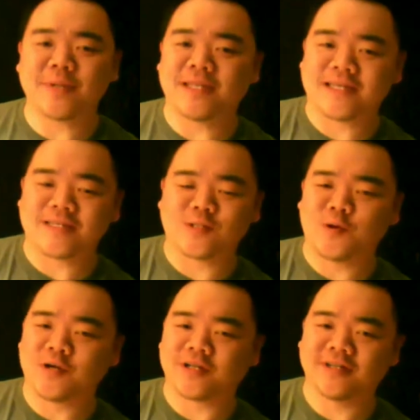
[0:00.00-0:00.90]
the
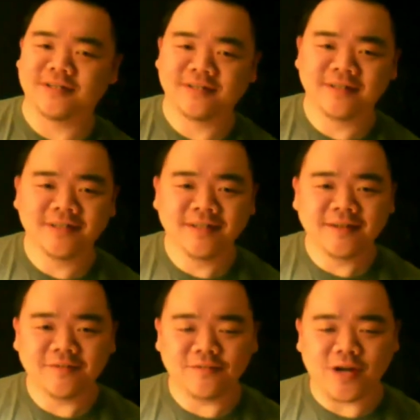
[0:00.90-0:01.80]
historic
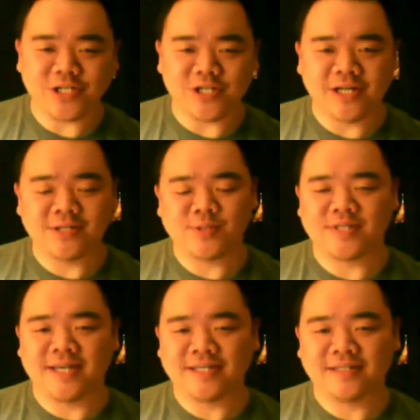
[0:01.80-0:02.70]

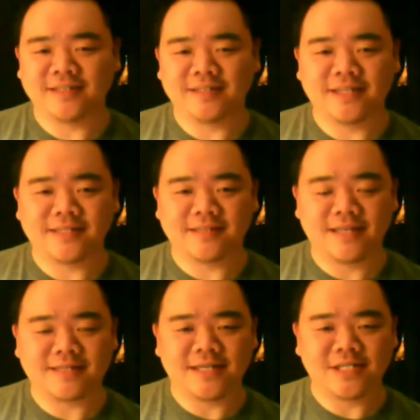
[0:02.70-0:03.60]
franchise and let's
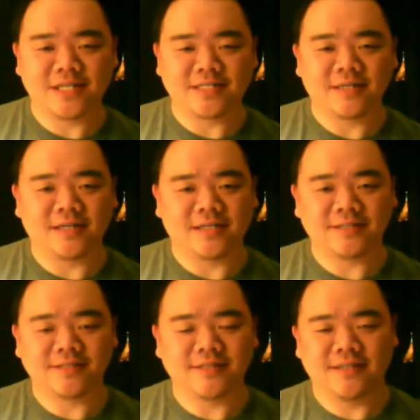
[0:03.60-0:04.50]
sign Jason
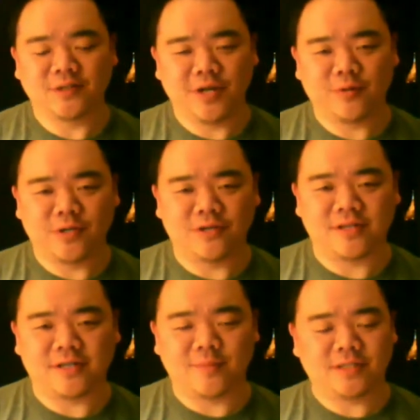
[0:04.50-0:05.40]
Collins"? Greg, what do you
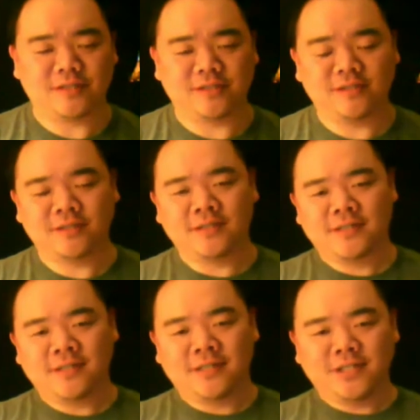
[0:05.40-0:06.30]
think? I mean,
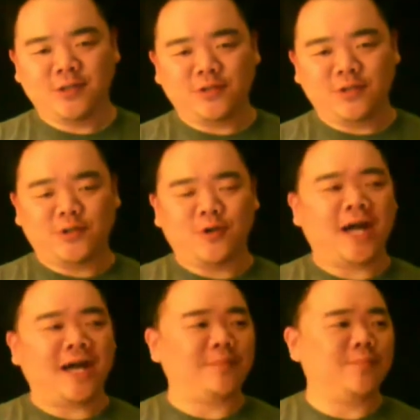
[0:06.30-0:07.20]

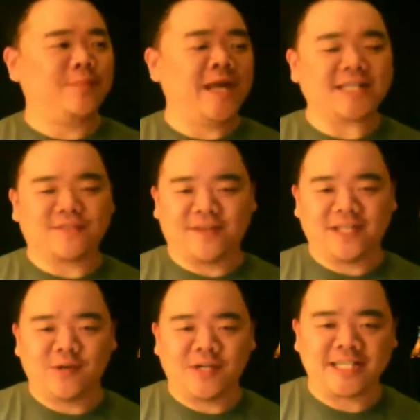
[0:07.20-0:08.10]
you're not a Nets
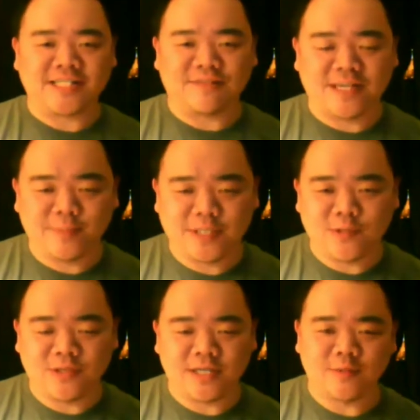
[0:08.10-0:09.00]
fan, you're a Knicks fan, but do you think